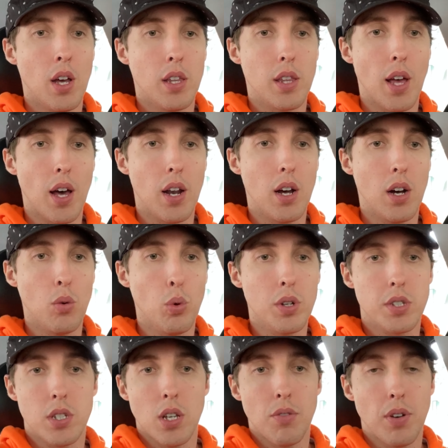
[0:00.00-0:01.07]
that we'll
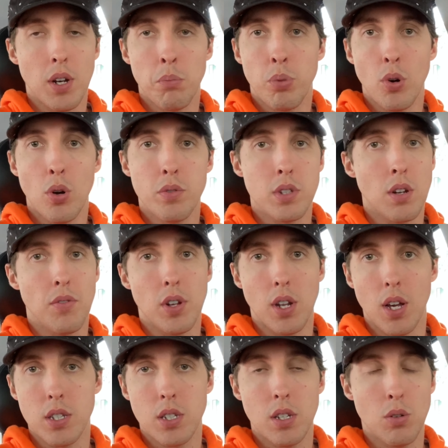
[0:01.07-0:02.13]
see if it improves, and if it
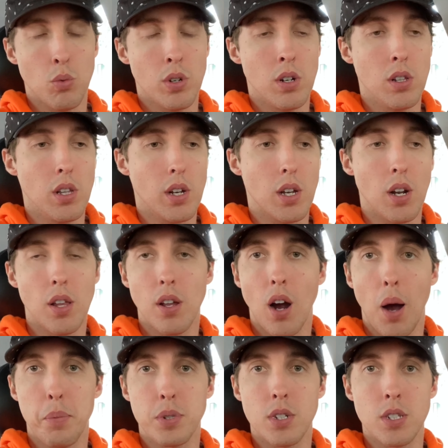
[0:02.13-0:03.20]
doesn't, we'll look at other
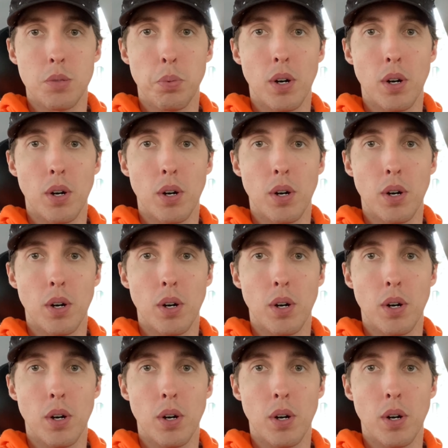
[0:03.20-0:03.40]
options.